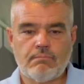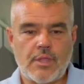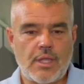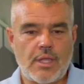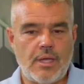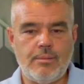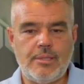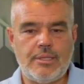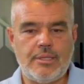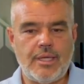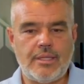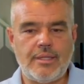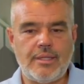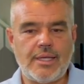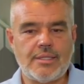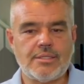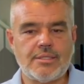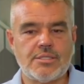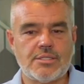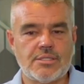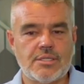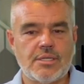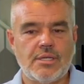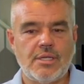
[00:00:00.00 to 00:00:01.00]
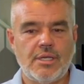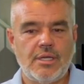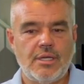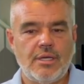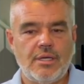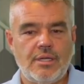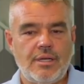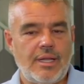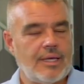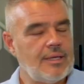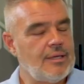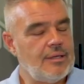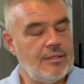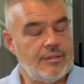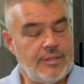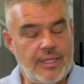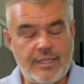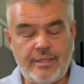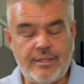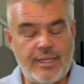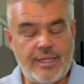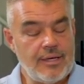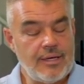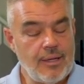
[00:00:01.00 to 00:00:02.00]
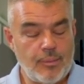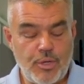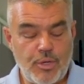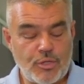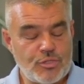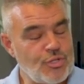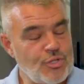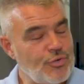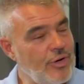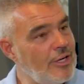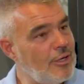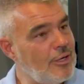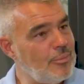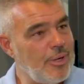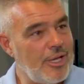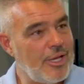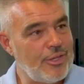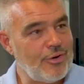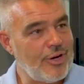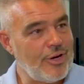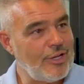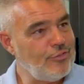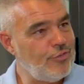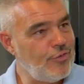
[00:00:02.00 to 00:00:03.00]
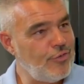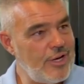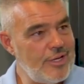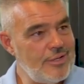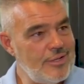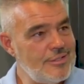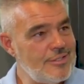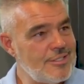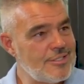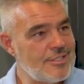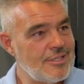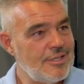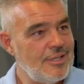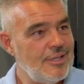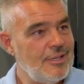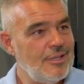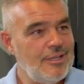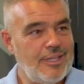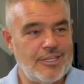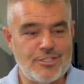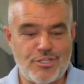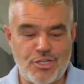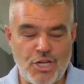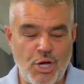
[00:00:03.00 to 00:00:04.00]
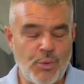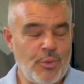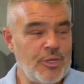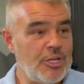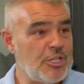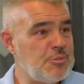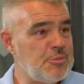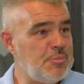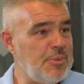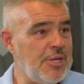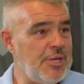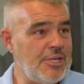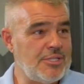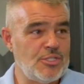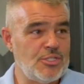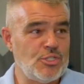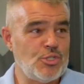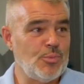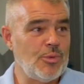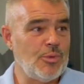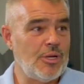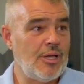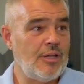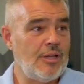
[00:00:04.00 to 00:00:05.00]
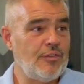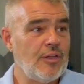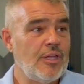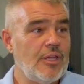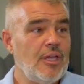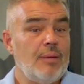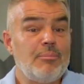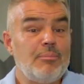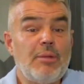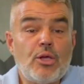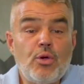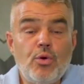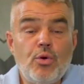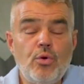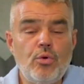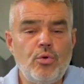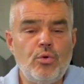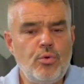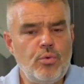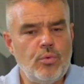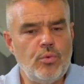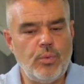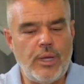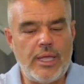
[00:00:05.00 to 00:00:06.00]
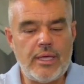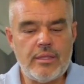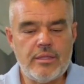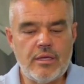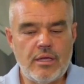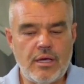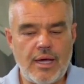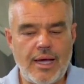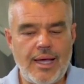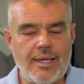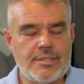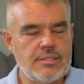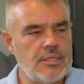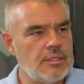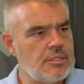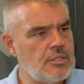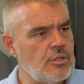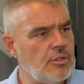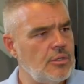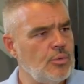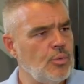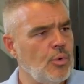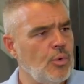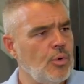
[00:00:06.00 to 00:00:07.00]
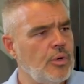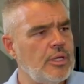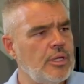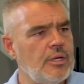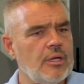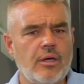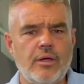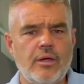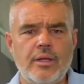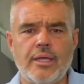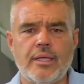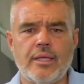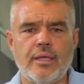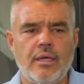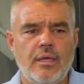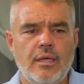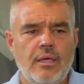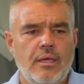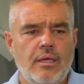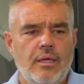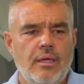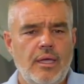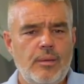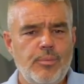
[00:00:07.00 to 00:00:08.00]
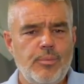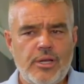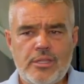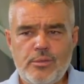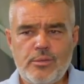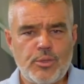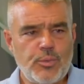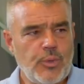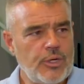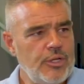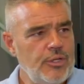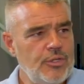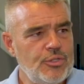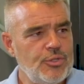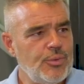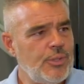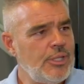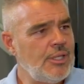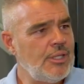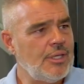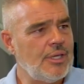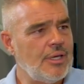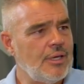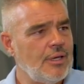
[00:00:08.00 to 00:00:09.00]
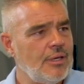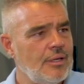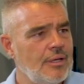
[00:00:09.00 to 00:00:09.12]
I mean, that's like, then I'm not surrounded by the right friends. There's no one that speaks into my life. I'm like, where are the guys that's going to walk in and go like, hey, brother, but what are you doing here?